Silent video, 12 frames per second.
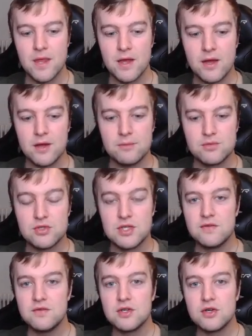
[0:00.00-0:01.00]
So
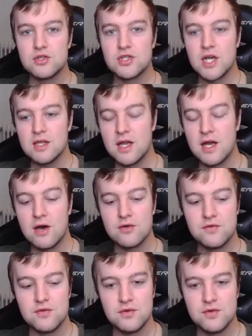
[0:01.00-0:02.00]
definitely go check that out if
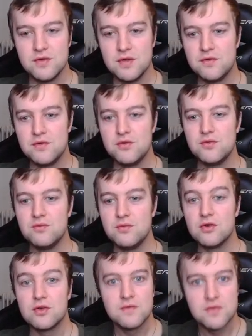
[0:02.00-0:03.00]
you're
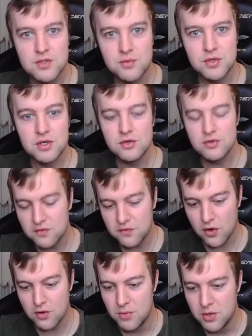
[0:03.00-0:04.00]
looking for something new to
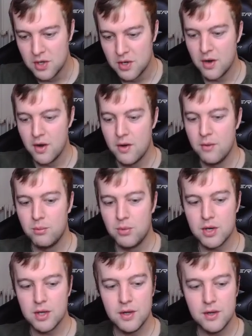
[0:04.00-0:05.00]
farm. But
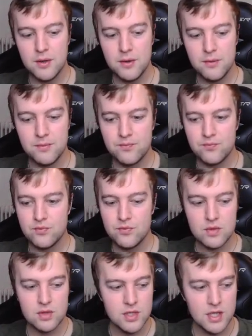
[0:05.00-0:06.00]

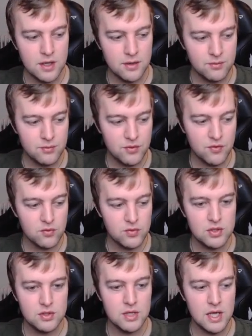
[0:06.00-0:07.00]
yeah, before
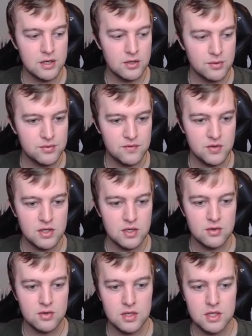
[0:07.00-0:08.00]
we end up the
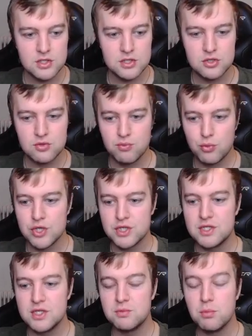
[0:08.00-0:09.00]
video, let's press
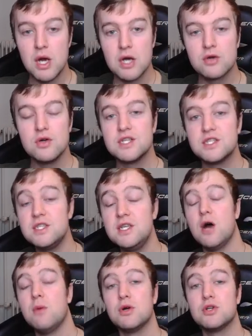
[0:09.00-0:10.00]
this macro. Let's see
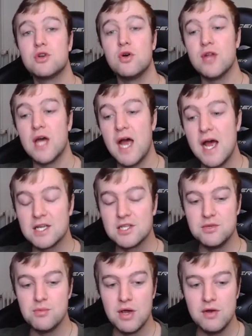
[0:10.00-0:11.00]
how much gold I actually
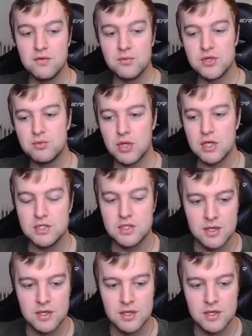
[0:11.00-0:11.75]
made from this place.